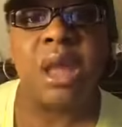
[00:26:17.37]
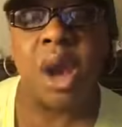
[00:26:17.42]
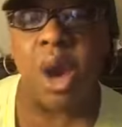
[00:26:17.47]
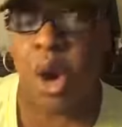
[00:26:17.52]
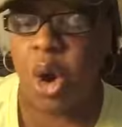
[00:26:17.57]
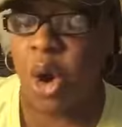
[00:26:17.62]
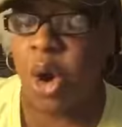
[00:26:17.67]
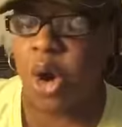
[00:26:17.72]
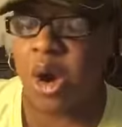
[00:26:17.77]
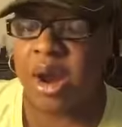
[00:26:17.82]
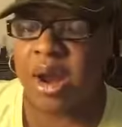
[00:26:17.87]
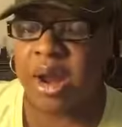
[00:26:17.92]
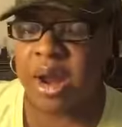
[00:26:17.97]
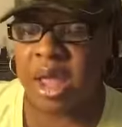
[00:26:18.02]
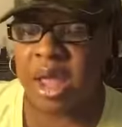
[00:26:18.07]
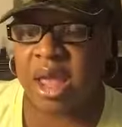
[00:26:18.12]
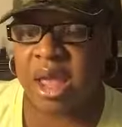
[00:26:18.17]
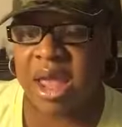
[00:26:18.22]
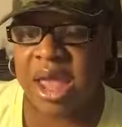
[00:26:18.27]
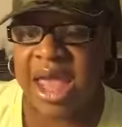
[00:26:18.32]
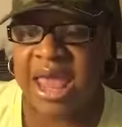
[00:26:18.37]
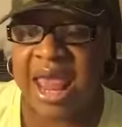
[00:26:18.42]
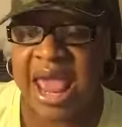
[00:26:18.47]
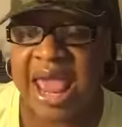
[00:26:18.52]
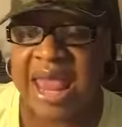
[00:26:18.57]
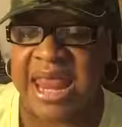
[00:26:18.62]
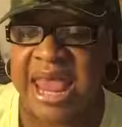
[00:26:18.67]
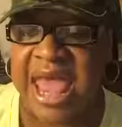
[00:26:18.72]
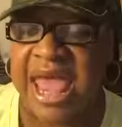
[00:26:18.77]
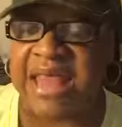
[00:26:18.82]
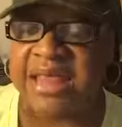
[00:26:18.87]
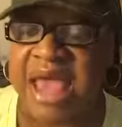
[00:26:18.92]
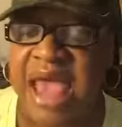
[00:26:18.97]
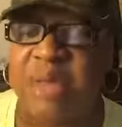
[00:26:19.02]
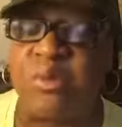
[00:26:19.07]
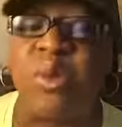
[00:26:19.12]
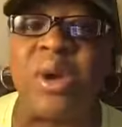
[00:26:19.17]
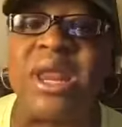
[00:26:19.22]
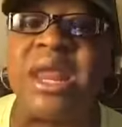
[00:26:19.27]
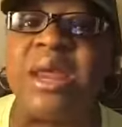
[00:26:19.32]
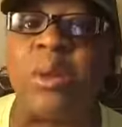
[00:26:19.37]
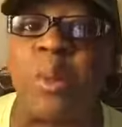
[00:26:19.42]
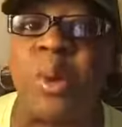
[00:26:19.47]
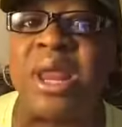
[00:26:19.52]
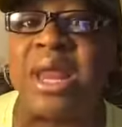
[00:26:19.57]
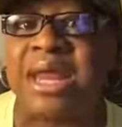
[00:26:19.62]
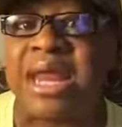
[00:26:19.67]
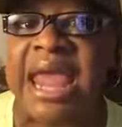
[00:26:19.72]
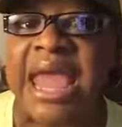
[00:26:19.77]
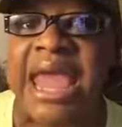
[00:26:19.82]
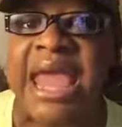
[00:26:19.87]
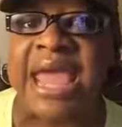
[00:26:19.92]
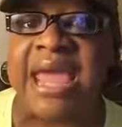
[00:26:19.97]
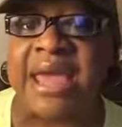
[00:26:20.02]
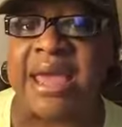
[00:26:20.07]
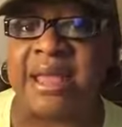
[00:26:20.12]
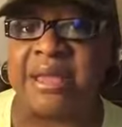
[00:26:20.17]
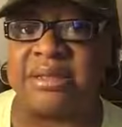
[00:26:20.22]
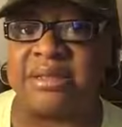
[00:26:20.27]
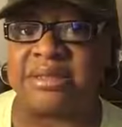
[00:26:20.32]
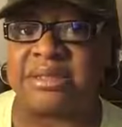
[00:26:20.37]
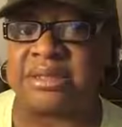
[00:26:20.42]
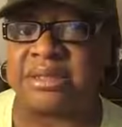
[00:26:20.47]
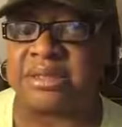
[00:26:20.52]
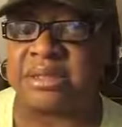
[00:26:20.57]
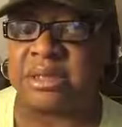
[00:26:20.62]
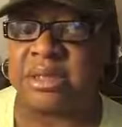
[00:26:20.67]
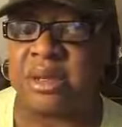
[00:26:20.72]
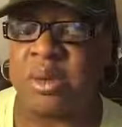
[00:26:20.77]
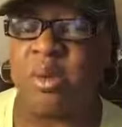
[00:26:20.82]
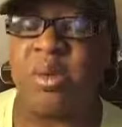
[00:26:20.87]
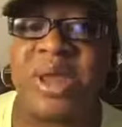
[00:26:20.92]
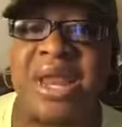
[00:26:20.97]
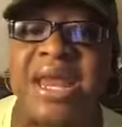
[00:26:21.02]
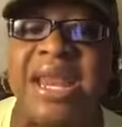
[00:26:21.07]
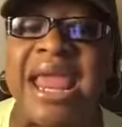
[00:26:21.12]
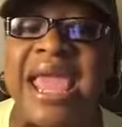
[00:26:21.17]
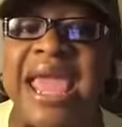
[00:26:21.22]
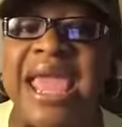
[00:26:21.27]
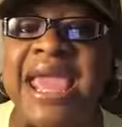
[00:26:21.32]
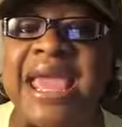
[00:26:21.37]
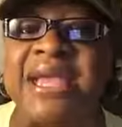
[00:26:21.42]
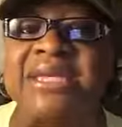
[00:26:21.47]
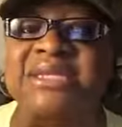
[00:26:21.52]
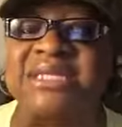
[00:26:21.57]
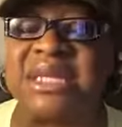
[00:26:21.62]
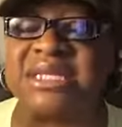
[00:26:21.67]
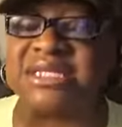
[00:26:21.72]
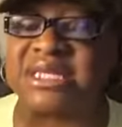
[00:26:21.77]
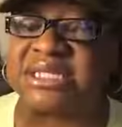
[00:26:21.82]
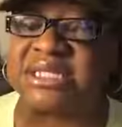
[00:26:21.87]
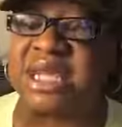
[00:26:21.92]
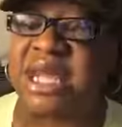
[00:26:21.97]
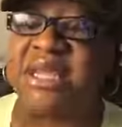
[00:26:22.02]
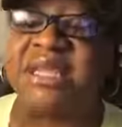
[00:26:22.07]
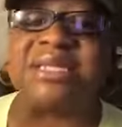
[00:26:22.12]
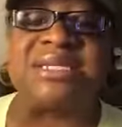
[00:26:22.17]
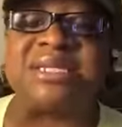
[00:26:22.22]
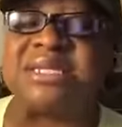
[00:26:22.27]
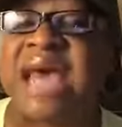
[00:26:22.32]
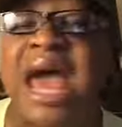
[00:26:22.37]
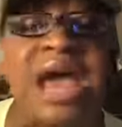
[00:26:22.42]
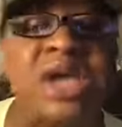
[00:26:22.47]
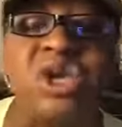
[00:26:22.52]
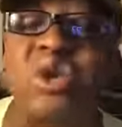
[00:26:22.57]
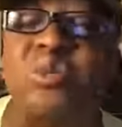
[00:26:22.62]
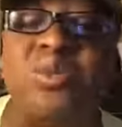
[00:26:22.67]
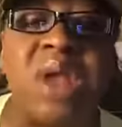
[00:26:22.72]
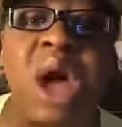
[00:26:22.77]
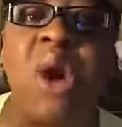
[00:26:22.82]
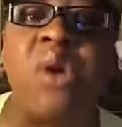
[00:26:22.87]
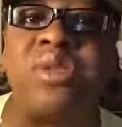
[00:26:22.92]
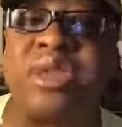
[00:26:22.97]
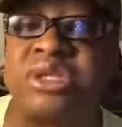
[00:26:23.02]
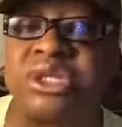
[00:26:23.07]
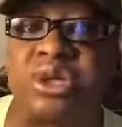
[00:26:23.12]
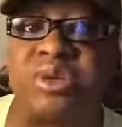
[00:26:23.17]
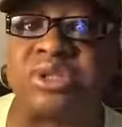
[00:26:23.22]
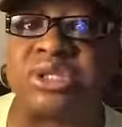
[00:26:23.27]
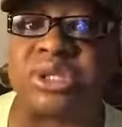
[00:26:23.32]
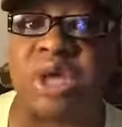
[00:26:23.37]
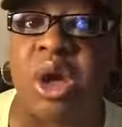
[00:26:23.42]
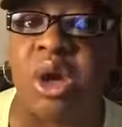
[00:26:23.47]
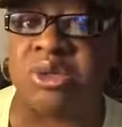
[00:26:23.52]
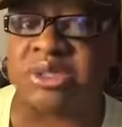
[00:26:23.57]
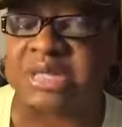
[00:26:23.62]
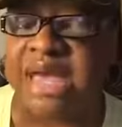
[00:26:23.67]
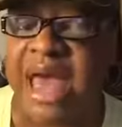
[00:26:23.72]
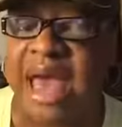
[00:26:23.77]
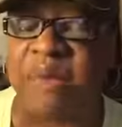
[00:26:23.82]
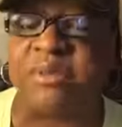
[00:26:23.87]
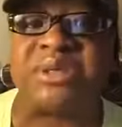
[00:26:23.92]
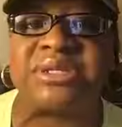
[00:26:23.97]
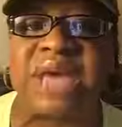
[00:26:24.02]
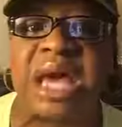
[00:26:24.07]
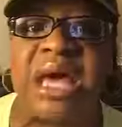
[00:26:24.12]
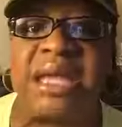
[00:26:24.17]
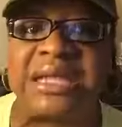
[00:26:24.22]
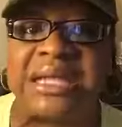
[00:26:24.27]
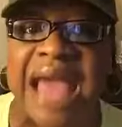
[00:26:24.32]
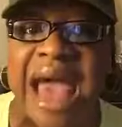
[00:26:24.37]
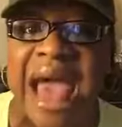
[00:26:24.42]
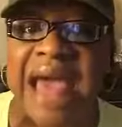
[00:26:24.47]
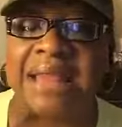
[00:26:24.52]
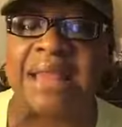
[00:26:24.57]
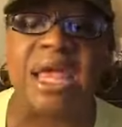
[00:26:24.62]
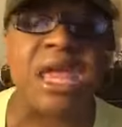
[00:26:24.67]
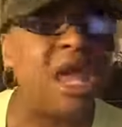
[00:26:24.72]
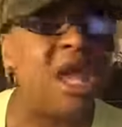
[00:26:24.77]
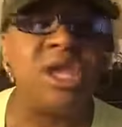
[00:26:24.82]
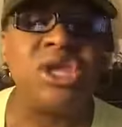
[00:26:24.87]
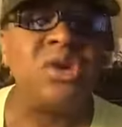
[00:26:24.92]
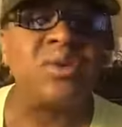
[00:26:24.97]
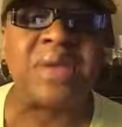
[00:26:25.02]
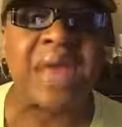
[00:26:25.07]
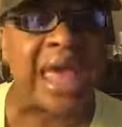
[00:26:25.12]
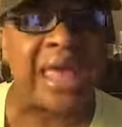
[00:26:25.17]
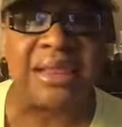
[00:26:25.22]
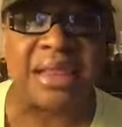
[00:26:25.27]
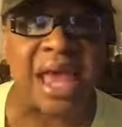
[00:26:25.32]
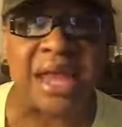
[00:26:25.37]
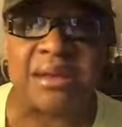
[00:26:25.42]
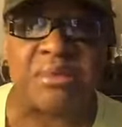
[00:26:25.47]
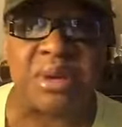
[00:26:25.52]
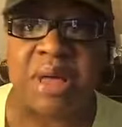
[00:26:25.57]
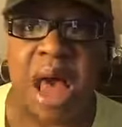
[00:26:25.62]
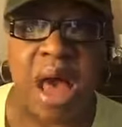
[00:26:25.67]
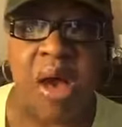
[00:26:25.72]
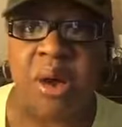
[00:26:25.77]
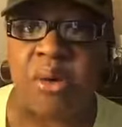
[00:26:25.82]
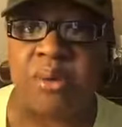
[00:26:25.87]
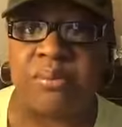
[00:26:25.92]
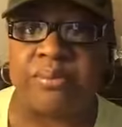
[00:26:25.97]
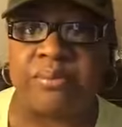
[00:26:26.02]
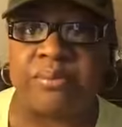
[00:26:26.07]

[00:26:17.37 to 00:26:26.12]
Or and and and, and when it when it ends, when it ends, this is this is how you know that your soul tie was ungodly. You can't let them go.